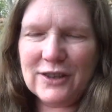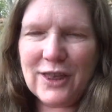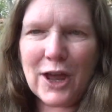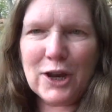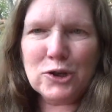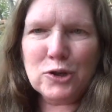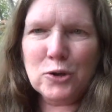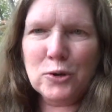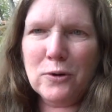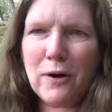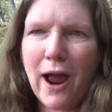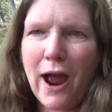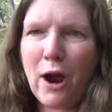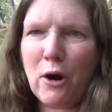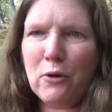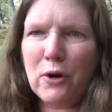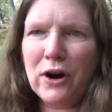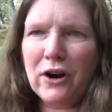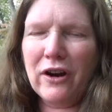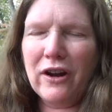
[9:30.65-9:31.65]
That true
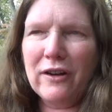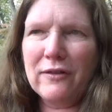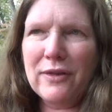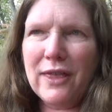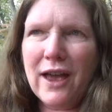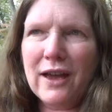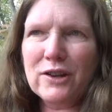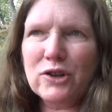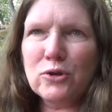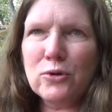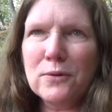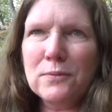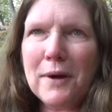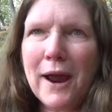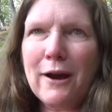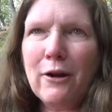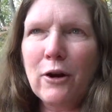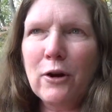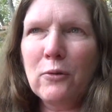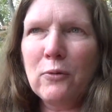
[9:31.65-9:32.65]

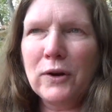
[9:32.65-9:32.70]
power,